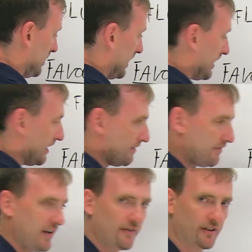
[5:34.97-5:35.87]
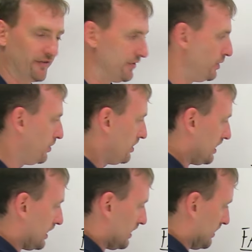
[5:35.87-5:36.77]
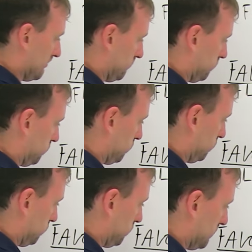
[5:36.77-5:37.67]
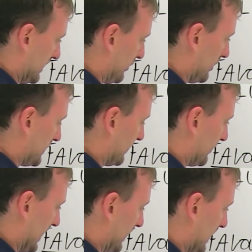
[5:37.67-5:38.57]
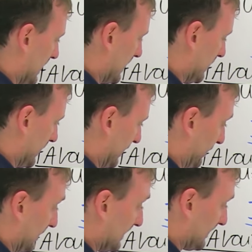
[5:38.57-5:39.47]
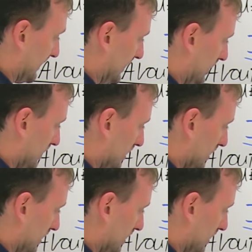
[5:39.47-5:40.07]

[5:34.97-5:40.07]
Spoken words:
and then favorite food in terms of like ethnicity.